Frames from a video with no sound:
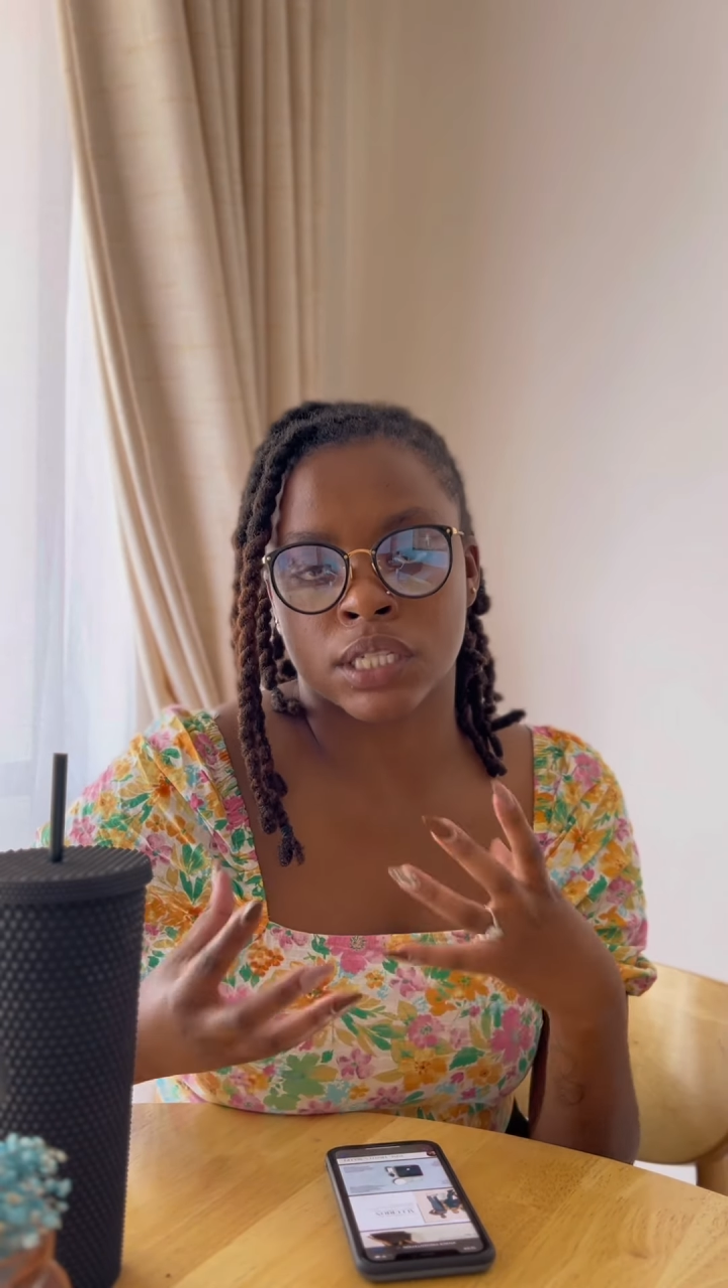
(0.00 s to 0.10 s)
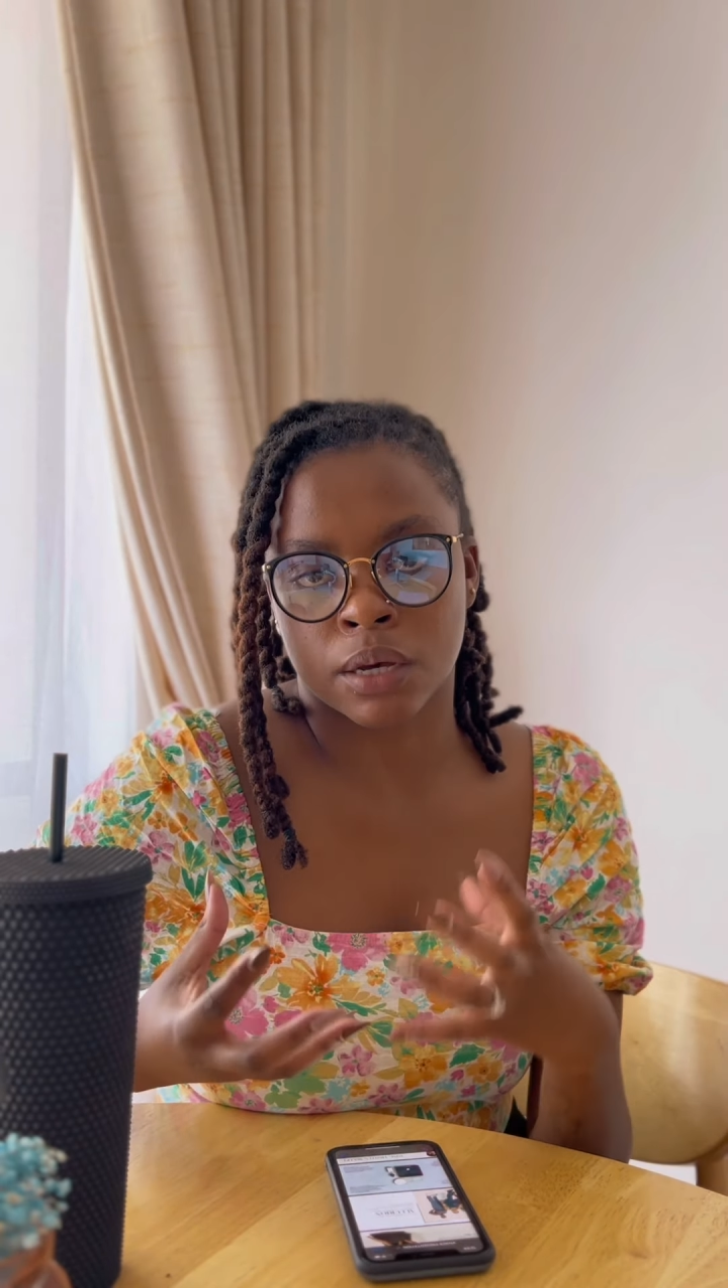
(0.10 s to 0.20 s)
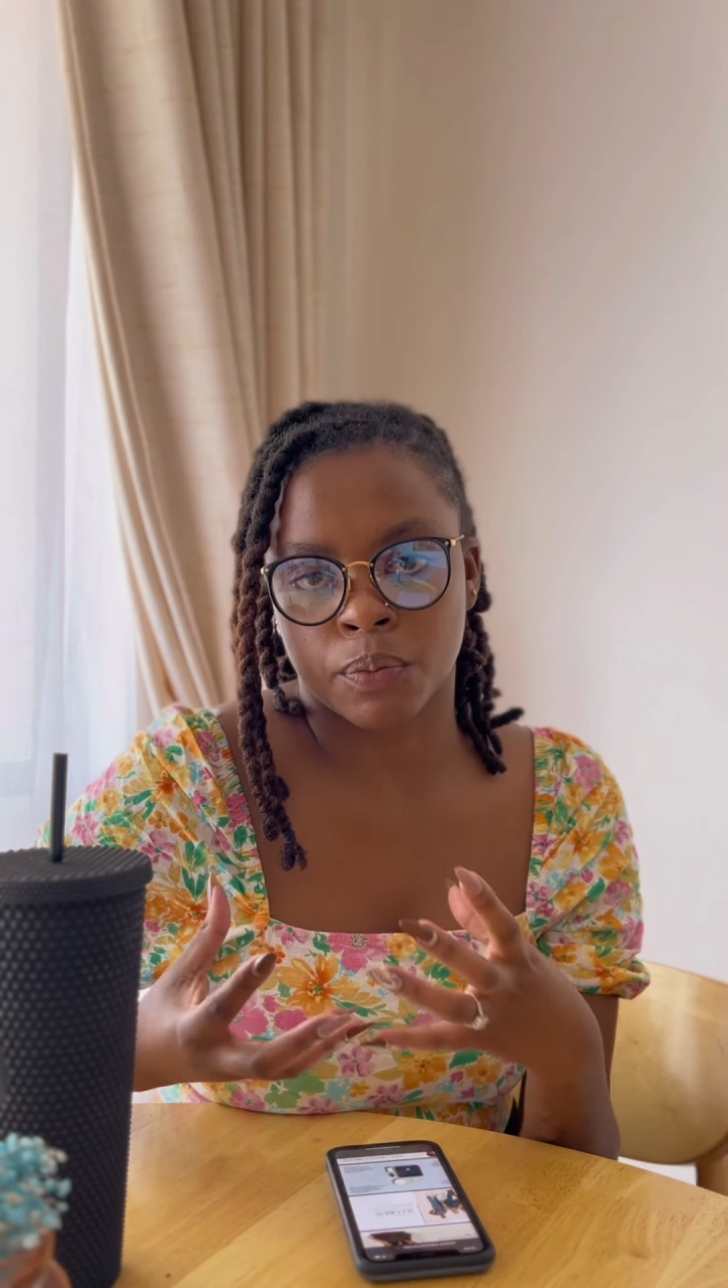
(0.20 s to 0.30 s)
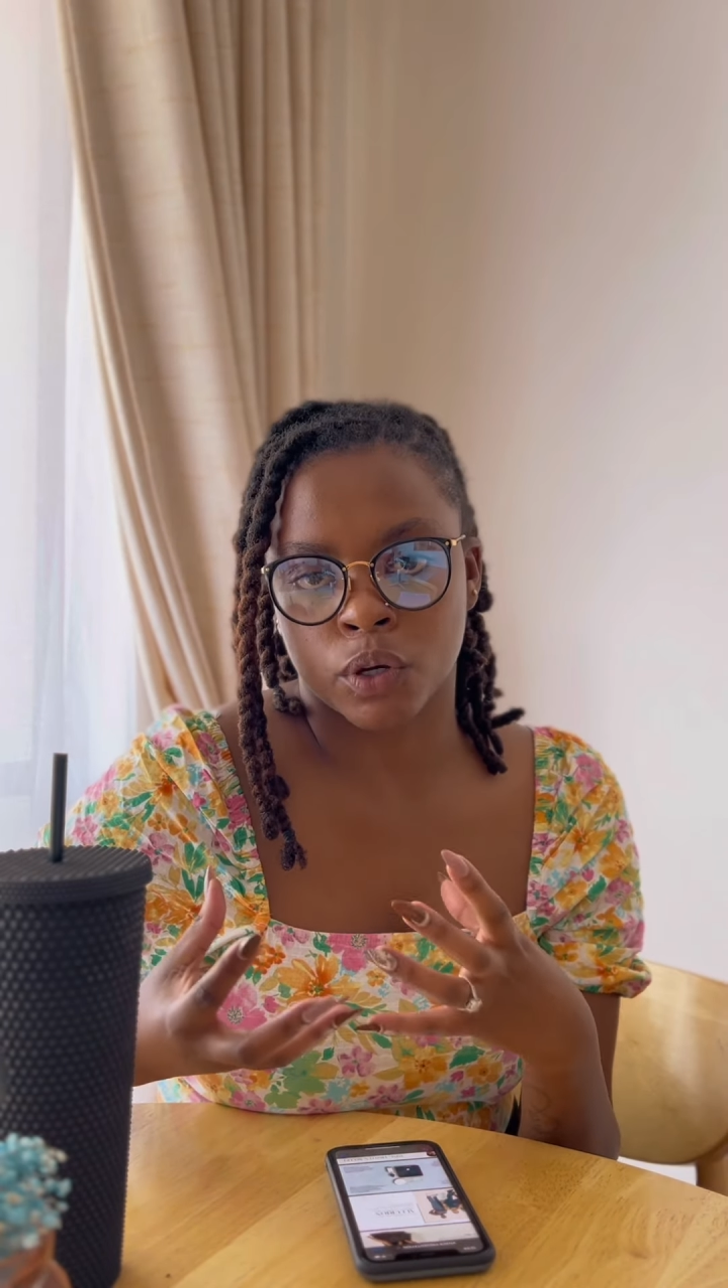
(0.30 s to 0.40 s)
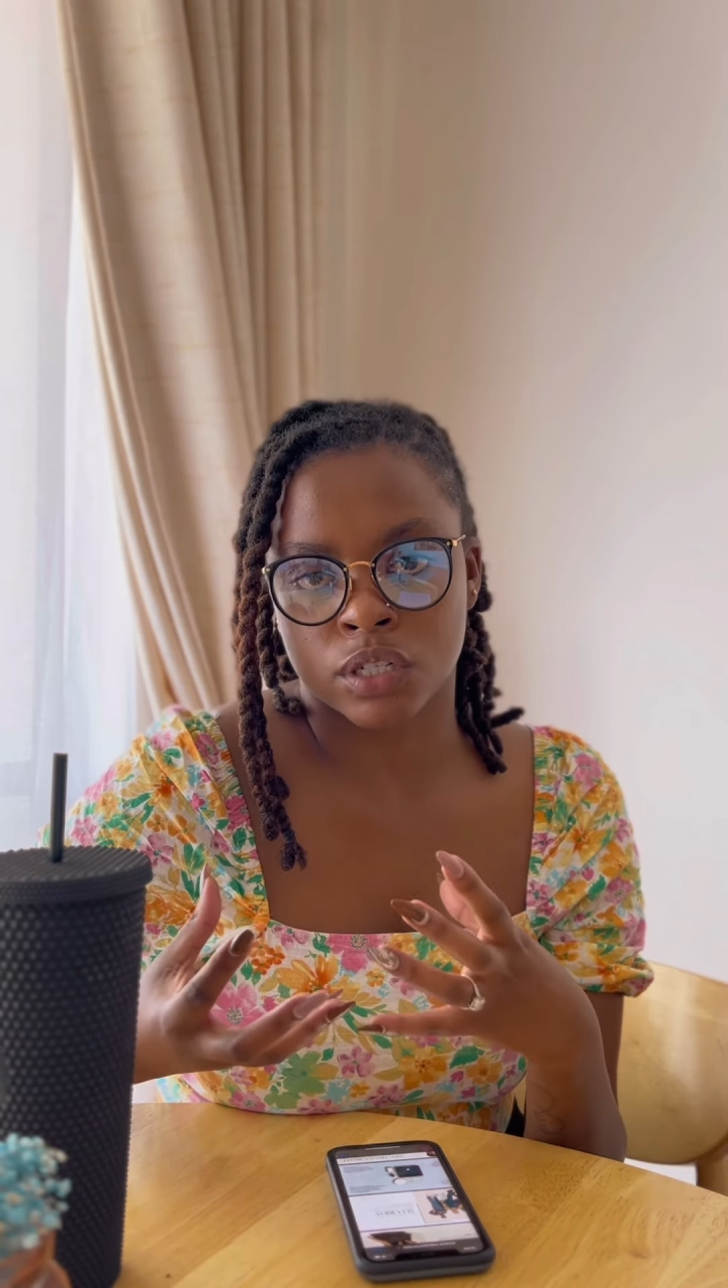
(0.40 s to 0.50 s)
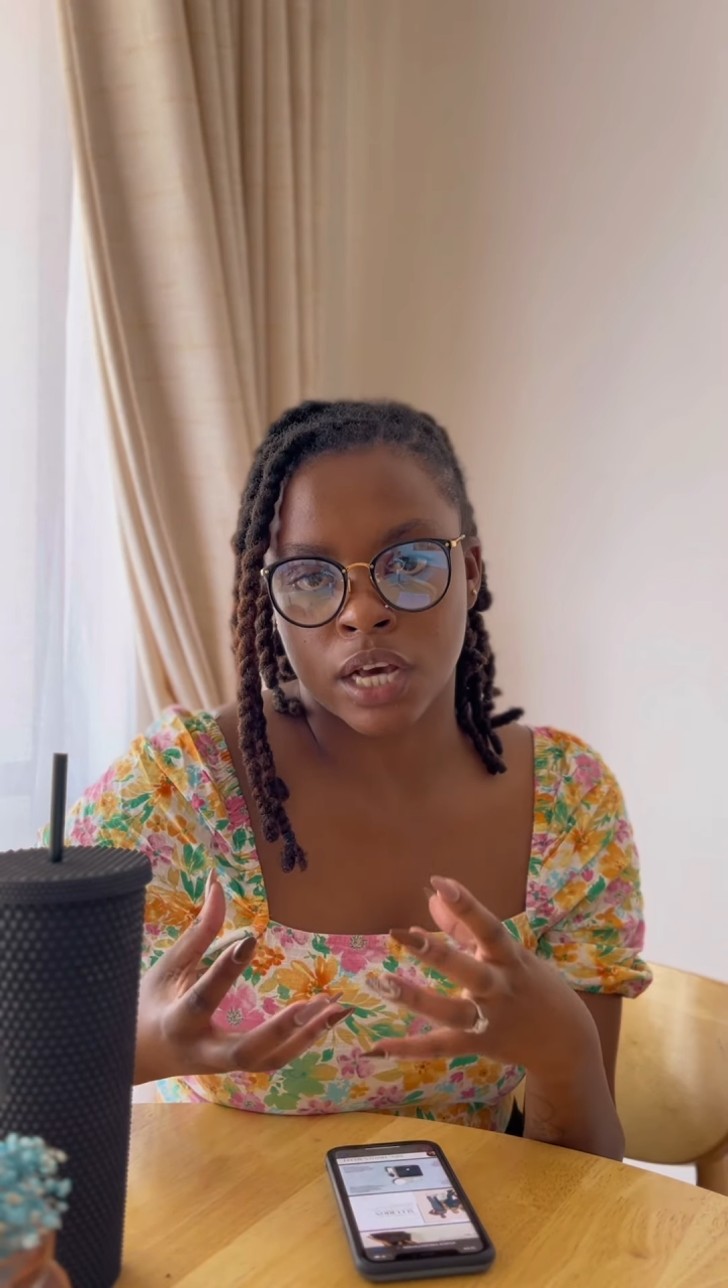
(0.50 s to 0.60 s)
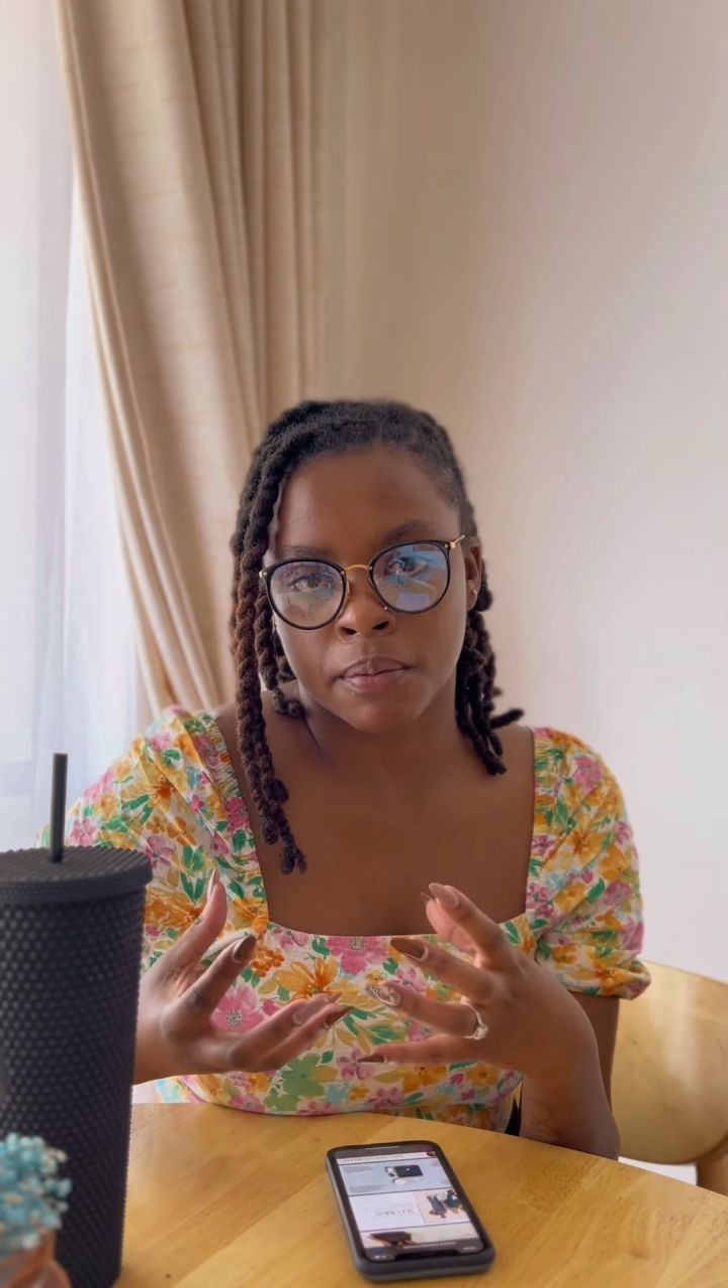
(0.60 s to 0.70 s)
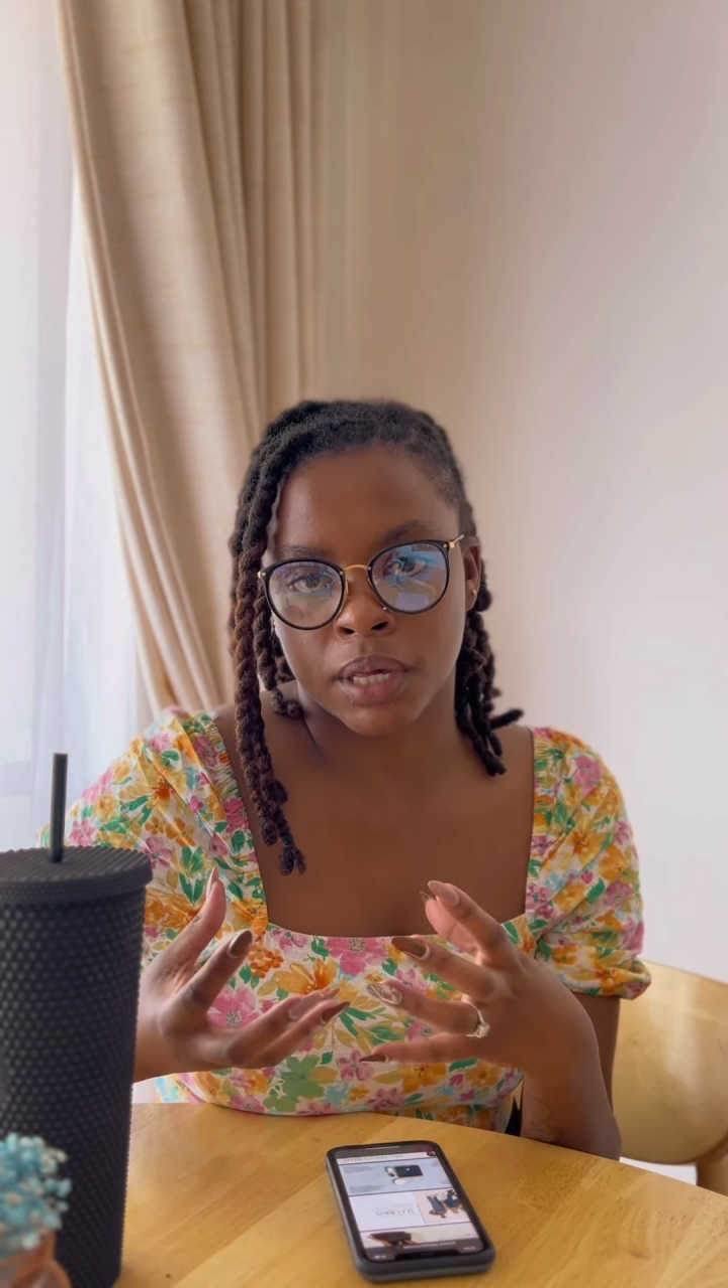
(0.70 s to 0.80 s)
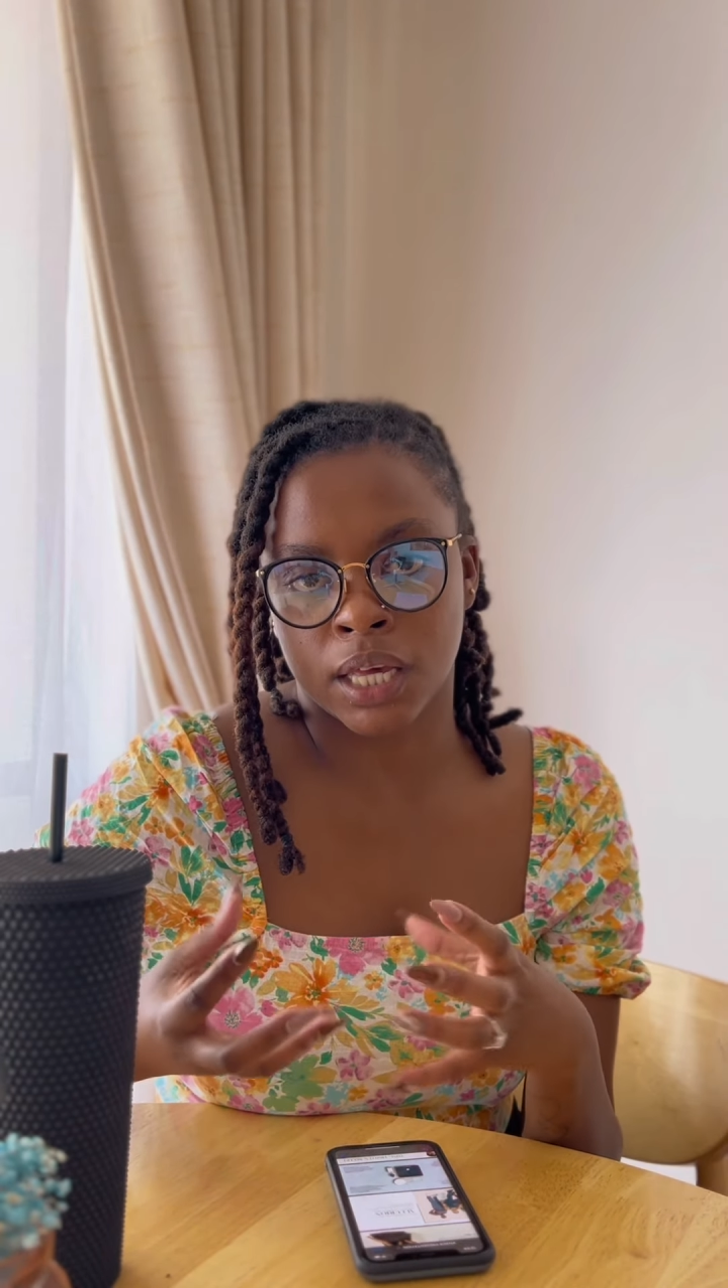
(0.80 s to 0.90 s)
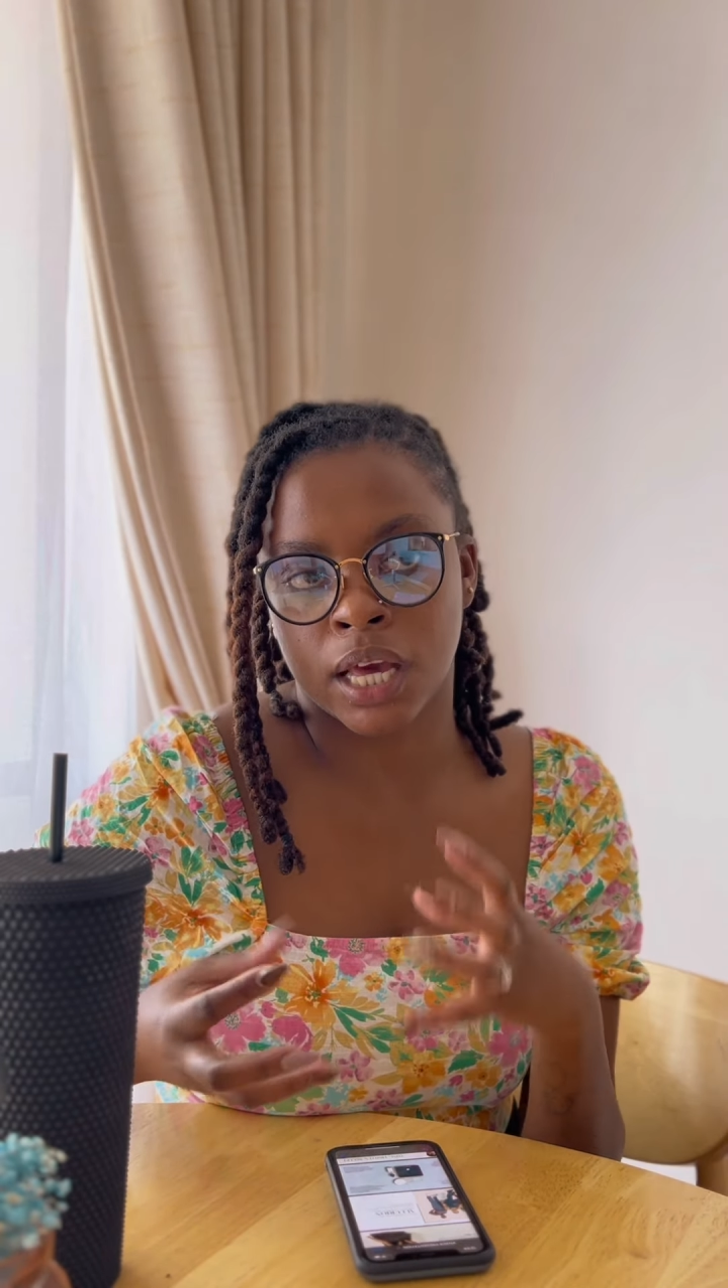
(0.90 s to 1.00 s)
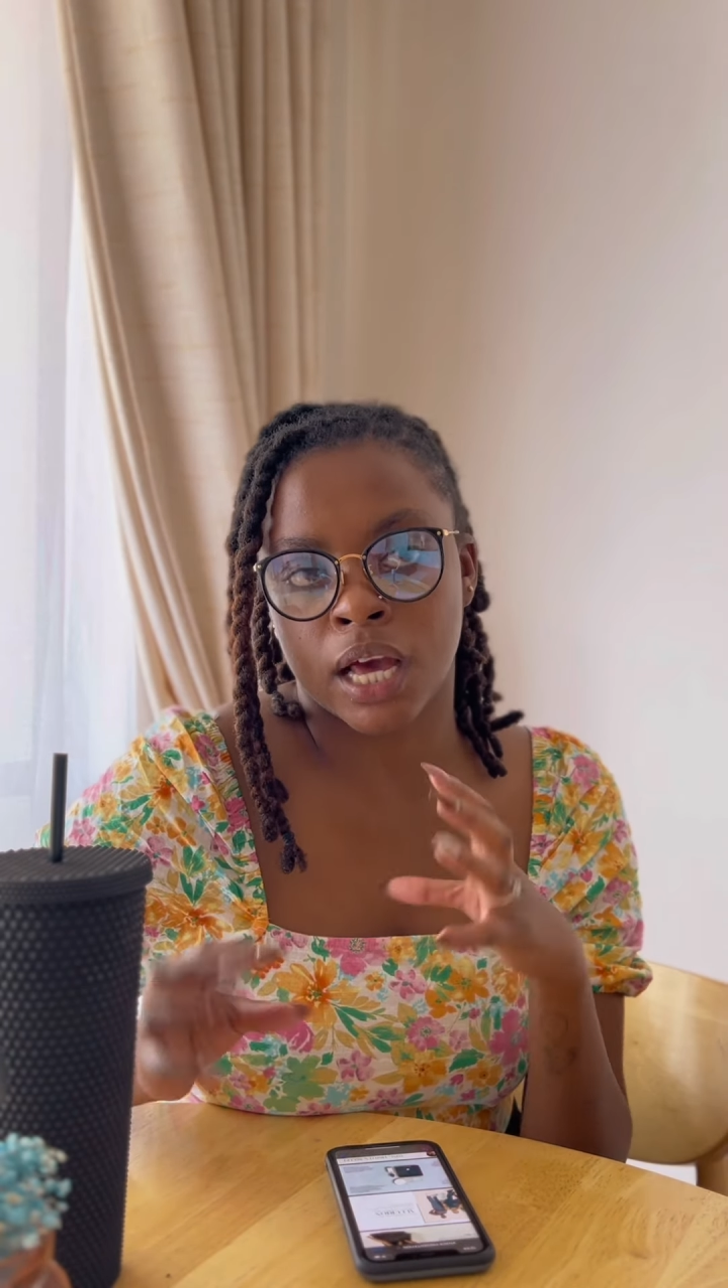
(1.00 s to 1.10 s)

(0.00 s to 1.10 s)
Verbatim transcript: up your tummy.